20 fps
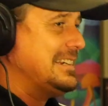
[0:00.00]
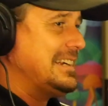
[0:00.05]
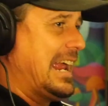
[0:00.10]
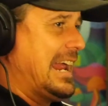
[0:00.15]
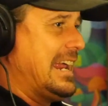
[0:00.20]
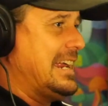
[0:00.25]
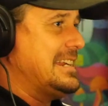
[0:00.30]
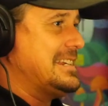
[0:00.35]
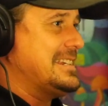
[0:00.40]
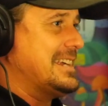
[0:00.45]

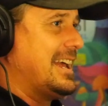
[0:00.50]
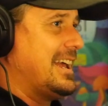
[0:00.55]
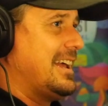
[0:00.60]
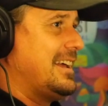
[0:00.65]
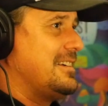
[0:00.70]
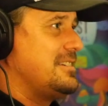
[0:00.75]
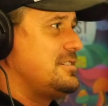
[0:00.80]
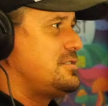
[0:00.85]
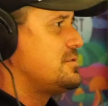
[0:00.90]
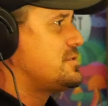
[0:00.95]
And
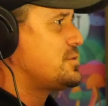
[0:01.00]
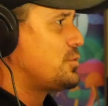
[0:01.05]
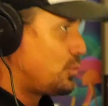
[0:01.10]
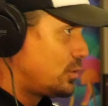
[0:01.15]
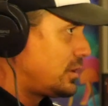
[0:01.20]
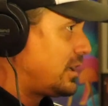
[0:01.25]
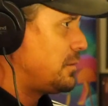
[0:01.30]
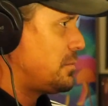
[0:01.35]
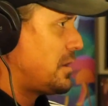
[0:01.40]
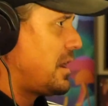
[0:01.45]
she was
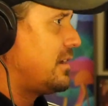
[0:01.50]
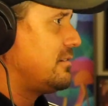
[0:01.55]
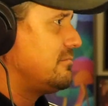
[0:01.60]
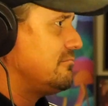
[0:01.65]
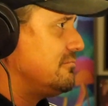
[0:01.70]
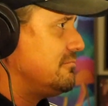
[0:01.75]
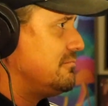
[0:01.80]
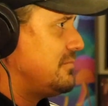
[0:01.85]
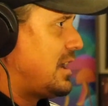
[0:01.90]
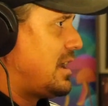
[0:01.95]
talking about
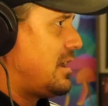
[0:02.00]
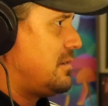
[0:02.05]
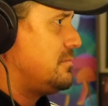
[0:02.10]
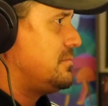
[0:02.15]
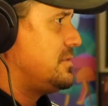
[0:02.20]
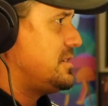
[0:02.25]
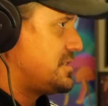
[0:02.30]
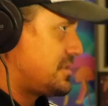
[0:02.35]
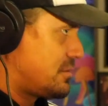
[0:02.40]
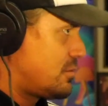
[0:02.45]

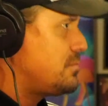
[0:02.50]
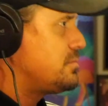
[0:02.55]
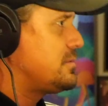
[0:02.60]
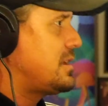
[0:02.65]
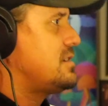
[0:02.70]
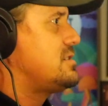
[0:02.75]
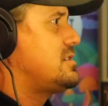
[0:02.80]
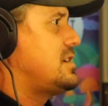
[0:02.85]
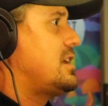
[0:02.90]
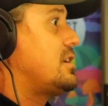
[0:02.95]
the script
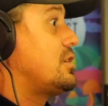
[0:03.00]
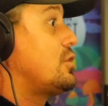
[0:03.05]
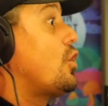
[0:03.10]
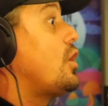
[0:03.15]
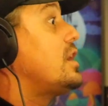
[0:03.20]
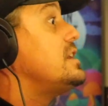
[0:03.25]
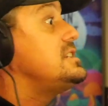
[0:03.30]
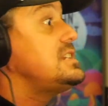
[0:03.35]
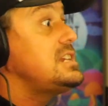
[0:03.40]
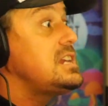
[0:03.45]
that she had an
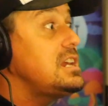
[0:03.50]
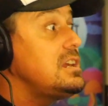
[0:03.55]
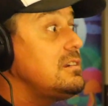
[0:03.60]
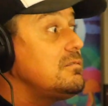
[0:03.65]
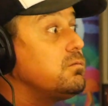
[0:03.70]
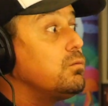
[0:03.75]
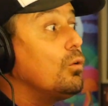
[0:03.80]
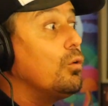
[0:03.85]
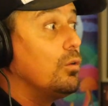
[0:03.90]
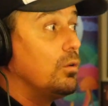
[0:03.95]
idea
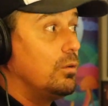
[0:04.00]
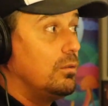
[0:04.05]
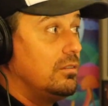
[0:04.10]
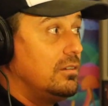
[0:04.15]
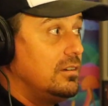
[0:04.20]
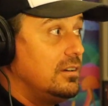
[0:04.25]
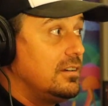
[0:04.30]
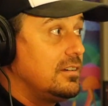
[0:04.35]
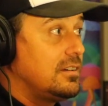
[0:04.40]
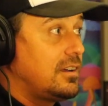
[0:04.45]
for.
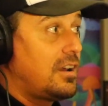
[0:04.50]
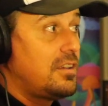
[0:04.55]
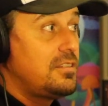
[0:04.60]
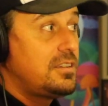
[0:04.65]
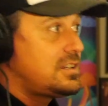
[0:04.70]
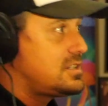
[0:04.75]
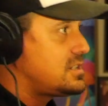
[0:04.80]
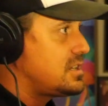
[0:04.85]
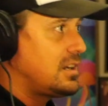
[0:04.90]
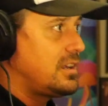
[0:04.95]
I don't
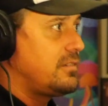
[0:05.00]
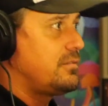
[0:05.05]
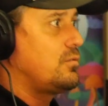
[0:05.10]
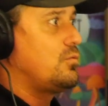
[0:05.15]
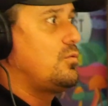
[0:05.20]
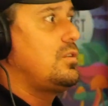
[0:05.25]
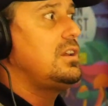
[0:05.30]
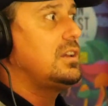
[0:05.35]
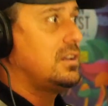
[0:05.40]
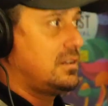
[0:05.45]
think she'd even
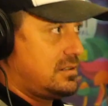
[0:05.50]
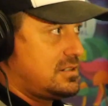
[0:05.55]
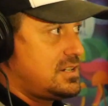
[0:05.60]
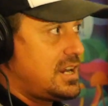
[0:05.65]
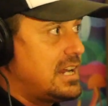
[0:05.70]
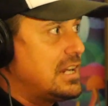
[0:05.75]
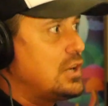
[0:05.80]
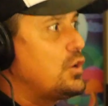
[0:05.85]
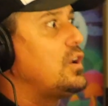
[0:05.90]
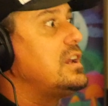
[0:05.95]
written it. She
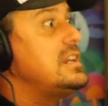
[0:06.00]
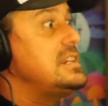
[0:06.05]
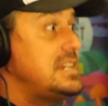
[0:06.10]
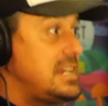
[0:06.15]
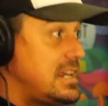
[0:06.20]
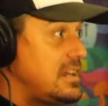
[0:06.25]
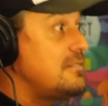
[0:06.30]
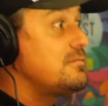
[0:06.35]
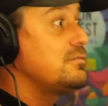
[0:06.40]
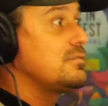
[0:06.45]
had an
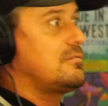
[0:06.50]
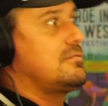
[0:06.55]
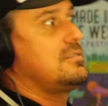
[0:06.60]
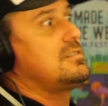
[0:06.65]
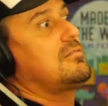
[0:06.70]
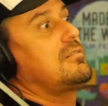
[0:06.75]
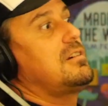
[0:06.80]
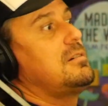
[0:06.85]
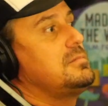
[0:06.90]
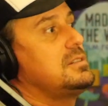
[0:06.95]
idea for a
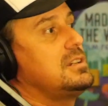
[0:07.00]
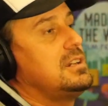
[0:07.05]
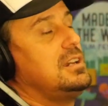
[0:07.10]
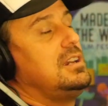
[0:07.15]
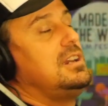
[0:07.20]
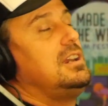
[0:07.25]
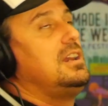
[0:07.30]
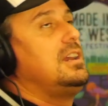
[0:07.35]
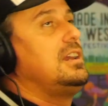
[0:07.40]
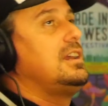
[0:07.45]
script.
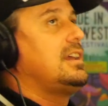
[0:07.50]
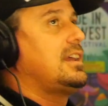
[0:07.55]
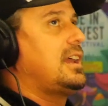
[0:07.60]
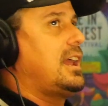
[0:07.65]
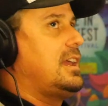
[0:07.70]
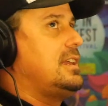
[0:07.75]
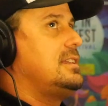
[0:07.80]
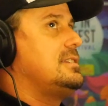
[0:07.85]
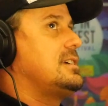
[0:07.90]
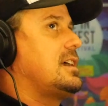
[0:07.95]

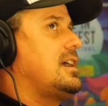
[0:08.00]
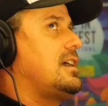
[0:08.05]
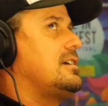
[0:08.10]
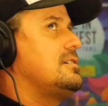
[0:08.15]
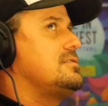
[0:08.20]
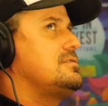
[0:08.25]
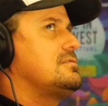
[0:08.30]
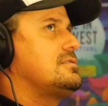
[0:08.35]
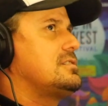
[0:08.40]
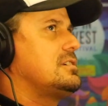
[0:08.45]
And
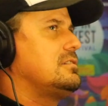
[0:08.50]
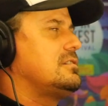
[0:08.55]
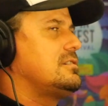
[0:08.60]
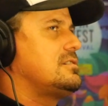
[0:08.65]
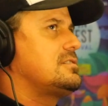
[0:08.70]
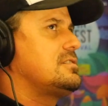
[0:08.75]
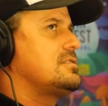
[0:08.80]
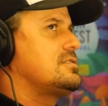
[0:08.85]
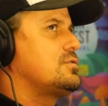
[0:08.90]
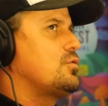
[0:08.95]
she was telling
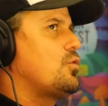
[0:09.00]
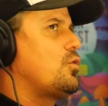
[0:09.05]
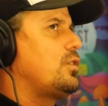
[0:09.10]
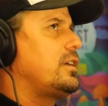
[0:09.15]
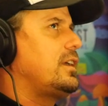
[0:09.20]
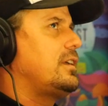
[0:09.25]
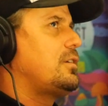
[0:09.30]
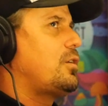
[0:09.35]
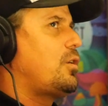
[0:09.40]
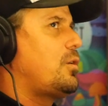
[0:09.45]
us the
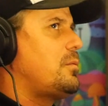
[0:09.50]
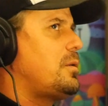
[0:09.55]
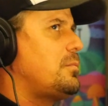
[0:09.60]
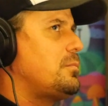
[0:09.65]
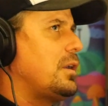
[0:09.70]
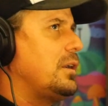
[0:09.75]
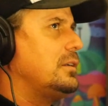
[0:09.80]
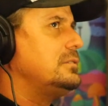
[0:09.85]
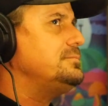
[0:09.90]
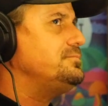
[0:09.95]
story, and I
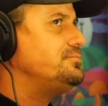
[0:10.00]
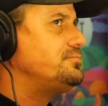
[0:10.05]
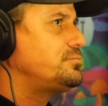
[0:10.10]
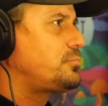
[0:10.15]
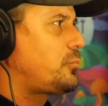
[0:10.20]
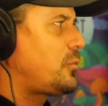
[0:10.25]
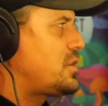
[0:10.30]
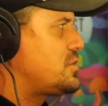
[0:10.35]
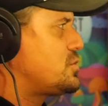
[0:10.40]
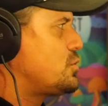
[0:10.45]
remember
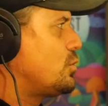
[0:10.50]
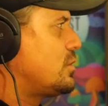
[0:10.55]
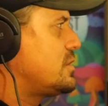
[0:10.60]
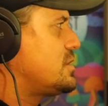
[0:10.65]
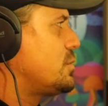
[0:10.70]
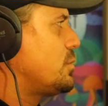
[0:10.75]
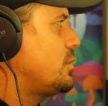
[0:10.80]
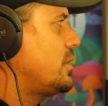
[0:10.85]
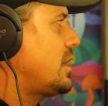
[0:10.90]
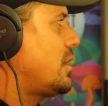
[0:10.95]
talking
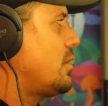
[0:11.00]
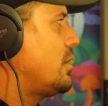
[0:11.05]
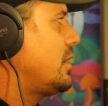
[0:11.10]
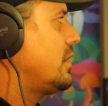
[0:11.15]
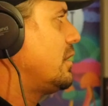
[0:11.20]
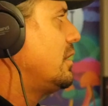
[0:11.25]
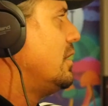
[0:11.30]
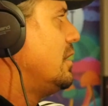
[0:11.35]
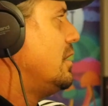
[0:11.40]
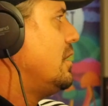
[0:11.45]
to her
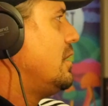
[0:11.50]
going,